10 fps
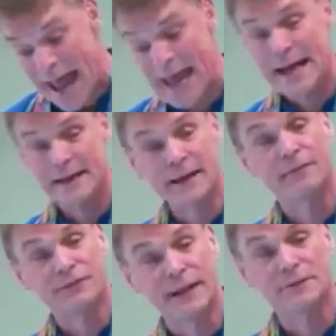and
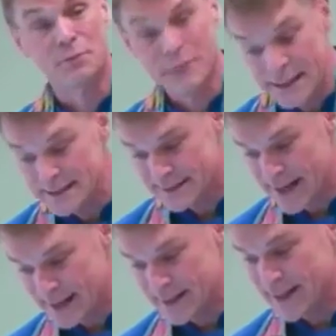have led to me
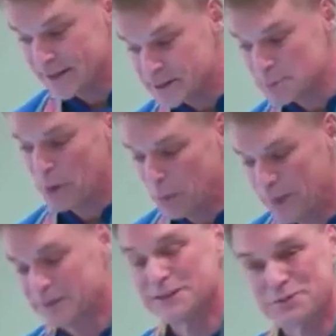standing in this
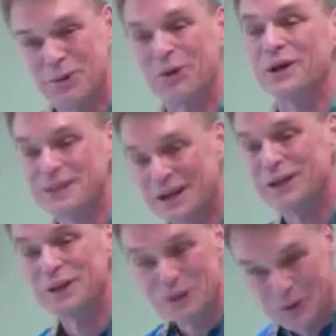pulpit this morning
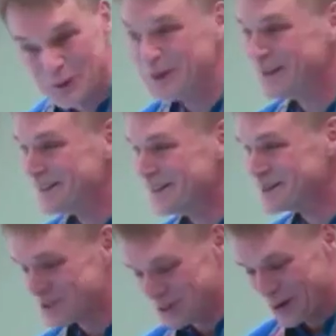telling you
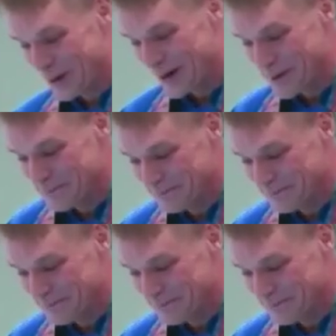this story.